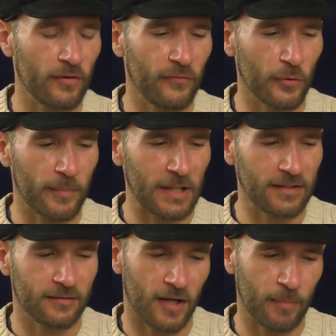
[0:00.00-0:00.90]
for the
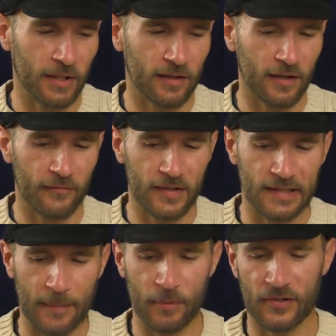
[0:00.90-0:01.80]
main topic of this
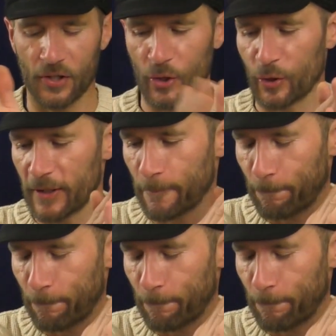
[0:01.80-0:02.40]
episode.